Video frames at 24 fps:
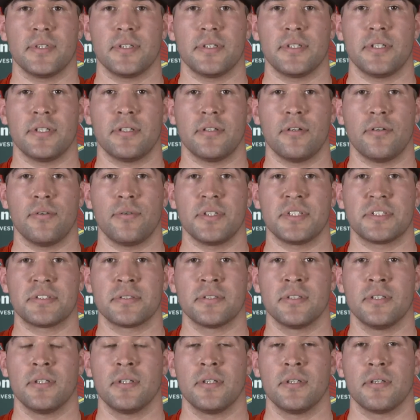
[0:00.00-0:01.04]
You know, always
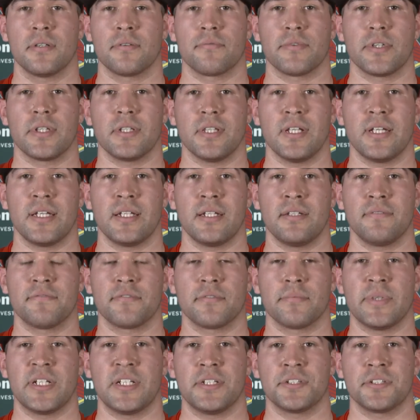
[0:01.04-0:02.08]
relaying
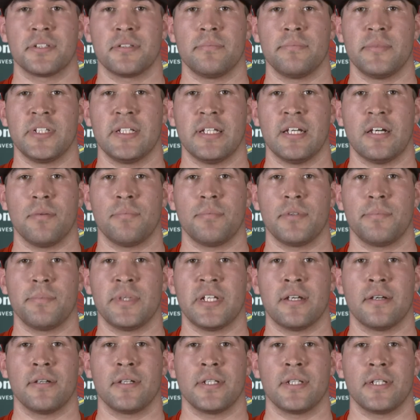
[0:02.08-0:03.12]
information to me, helping
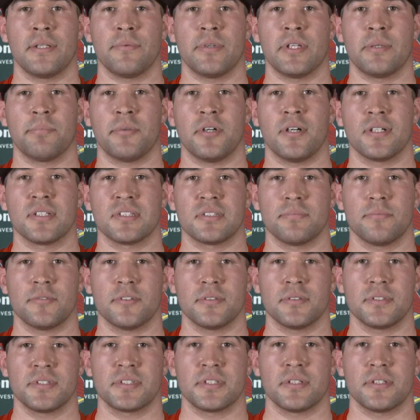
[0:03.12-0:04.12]
me out any way possible.